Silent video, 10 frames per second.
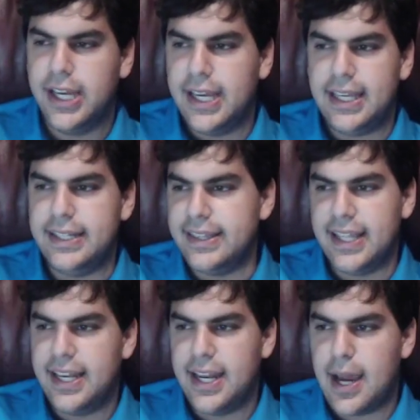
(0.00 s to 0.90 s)
He
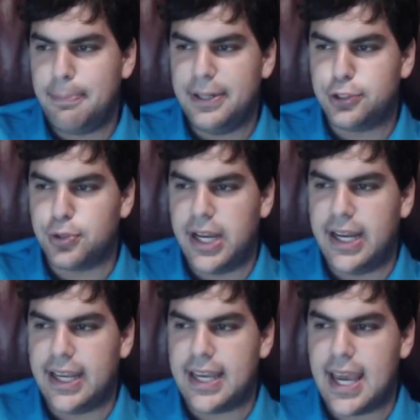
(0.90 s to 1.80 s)
lit it up in
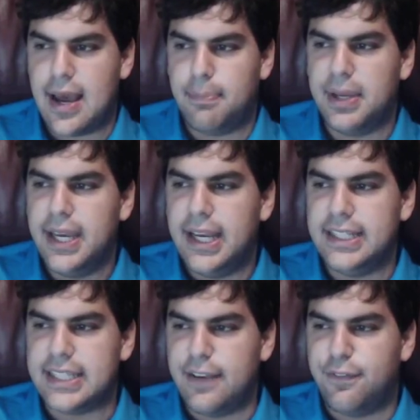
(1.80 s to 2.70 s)
training camp.
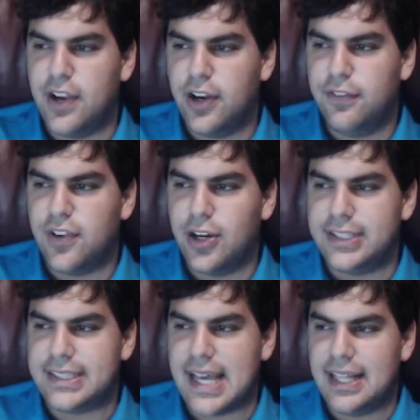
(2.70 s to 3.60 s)
He's a very, very
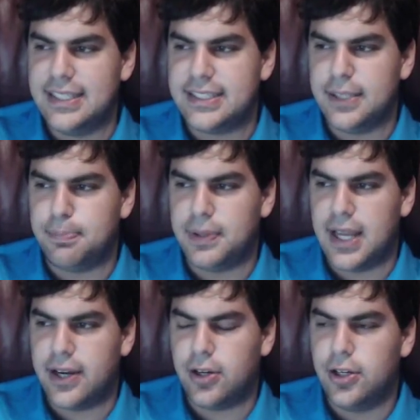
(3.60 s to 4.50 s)
talented
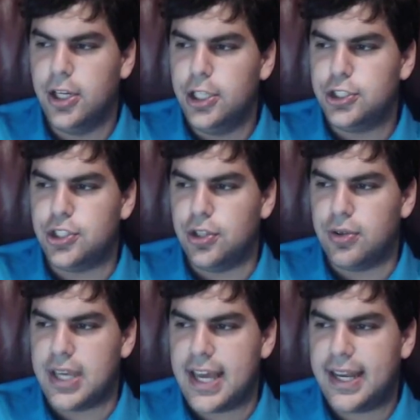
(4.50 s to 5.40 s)
player. So you
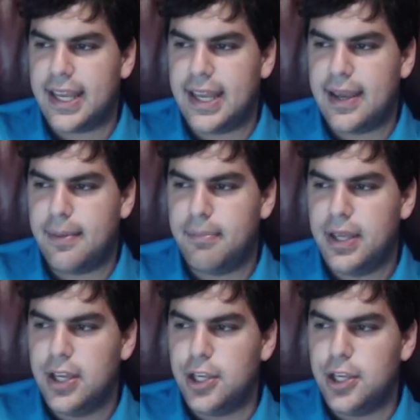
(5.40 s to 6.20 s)
get him.